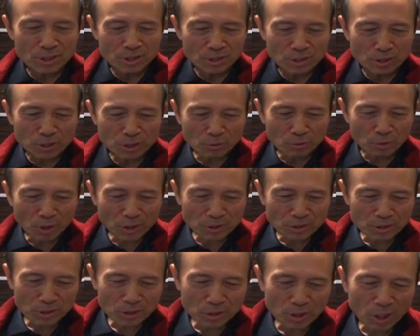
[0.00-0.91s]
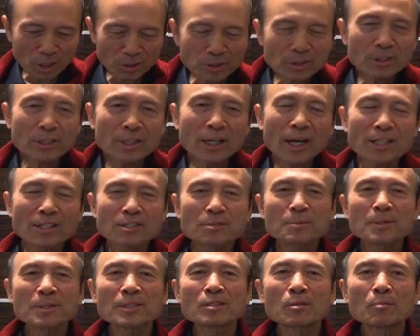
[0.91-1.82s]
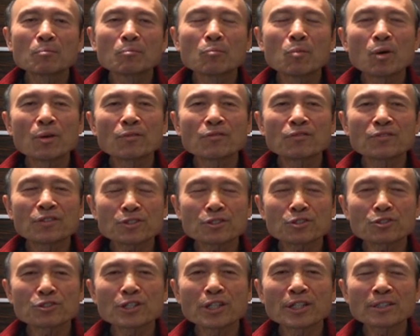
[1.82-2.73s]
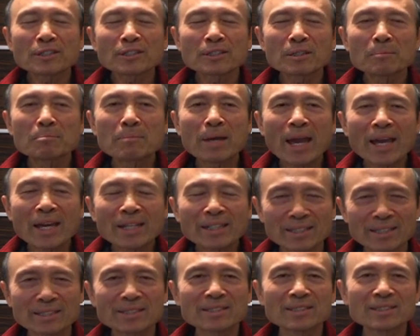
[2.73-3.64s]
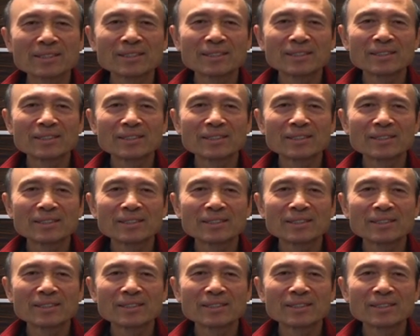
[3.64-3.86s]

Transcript: she wants to talk to the husband, the more frustrated the man is.